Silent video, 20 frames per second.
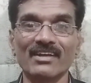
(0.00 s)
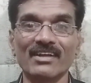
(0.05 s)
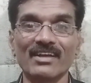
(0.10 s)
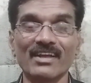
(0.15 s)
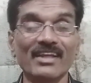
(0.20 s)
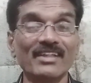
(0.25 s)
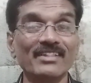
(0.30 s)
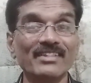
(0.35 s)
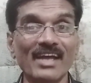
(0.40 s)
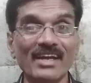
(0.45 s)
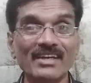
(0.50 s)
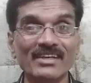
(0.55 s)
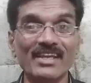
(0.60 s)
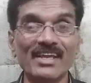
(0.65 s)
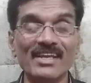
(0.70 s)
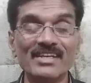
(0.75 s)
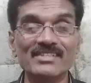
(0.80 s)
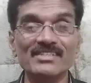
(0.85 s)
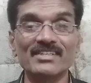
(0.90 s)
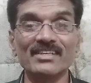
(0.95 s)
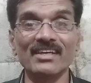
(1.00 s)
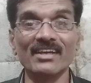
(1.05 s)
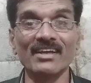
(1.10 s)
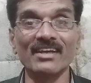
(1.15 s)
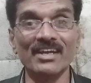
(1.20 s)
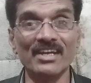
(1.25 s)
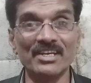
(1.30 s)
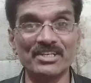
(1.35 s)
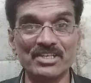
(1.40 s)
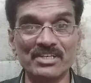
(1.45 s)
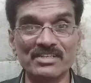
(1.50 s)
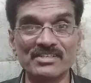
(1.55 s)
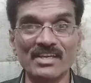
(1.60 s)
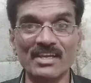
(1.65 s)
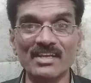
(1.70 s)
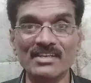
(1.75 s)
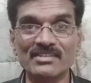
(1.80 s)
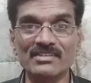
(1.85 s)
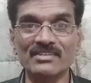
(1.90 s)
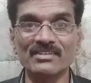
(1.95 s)
In that case, she
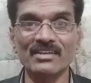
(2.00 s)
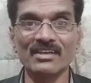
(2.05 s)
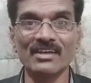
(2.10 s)
says,